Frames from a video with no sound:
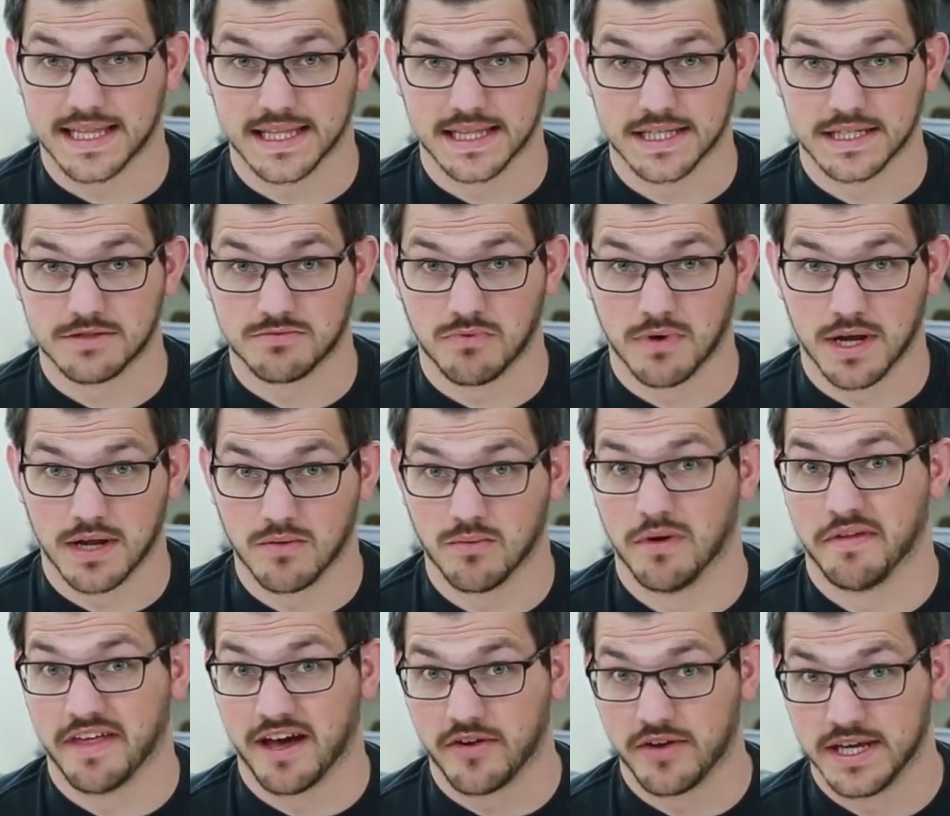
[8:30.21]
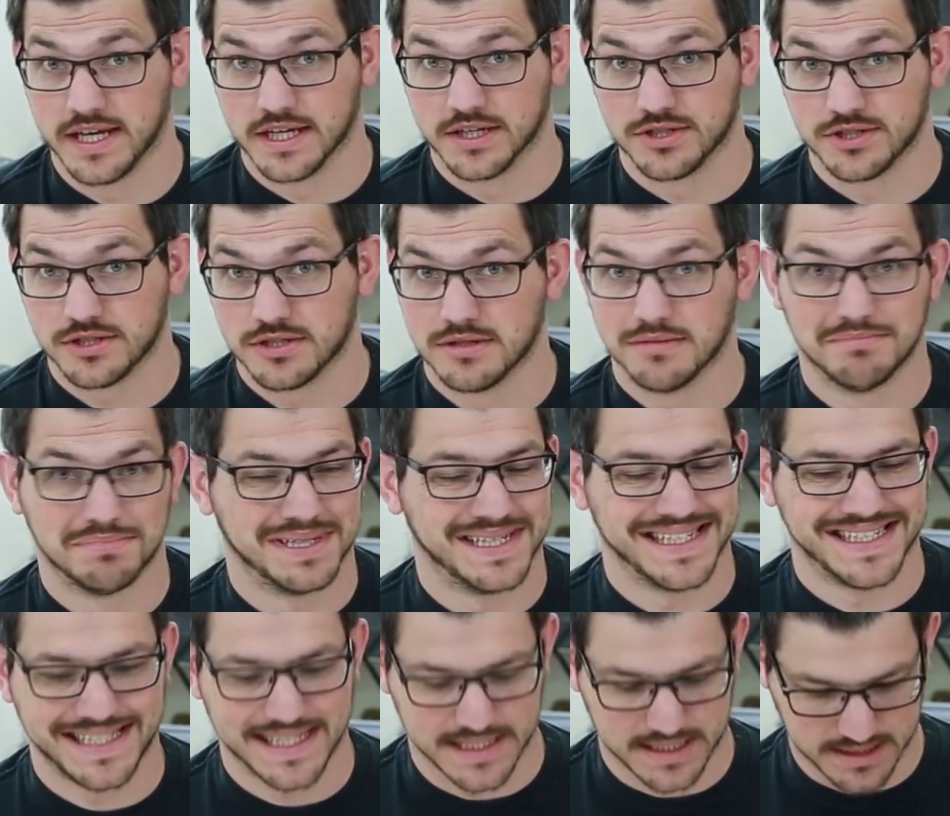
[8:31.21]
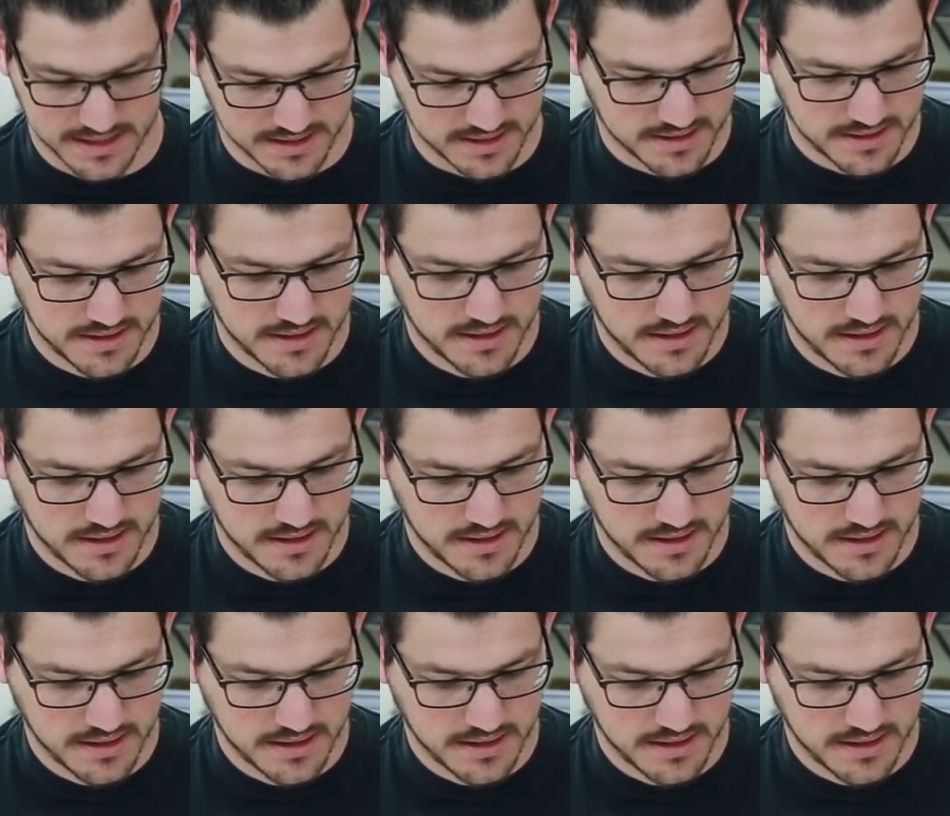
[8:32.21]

that this went without a hitch, but it didn't.